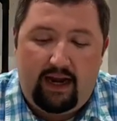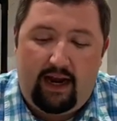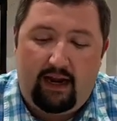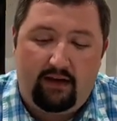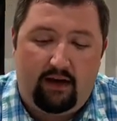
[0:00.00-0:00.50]

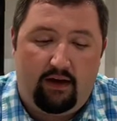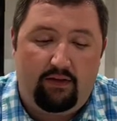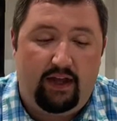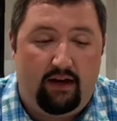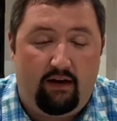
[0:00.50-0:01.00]
And uh,
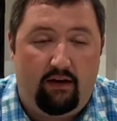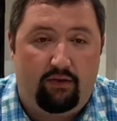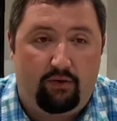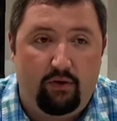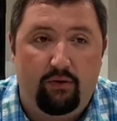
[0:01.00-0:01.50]
then
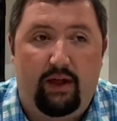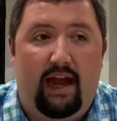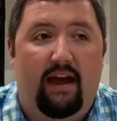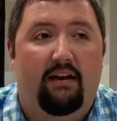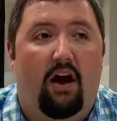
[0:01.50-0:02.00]
through
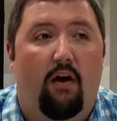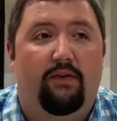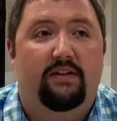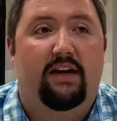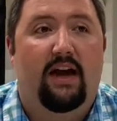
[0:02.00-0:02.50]
that,
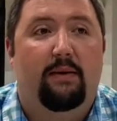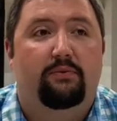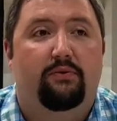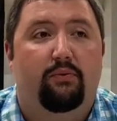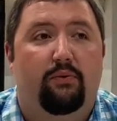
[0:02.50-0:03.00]

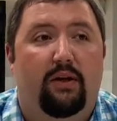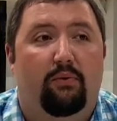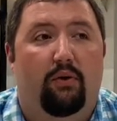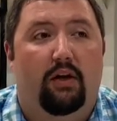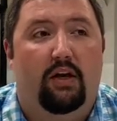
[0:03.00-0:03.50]
oftentimes it
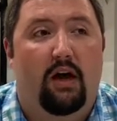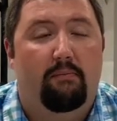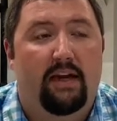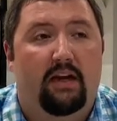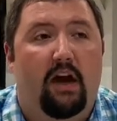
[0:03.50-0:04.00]
will
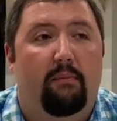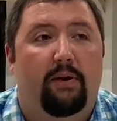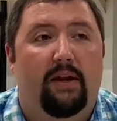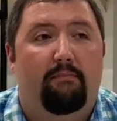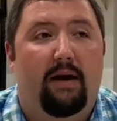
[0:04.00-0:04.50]
be
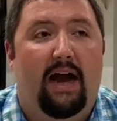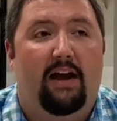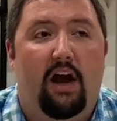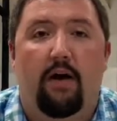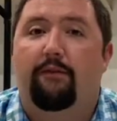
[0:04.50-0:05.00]
accompanied by
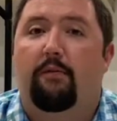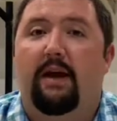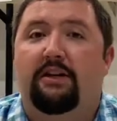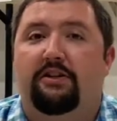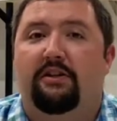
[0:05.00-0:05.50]

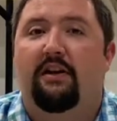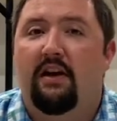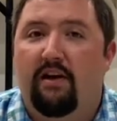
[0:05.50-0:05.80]
confirmation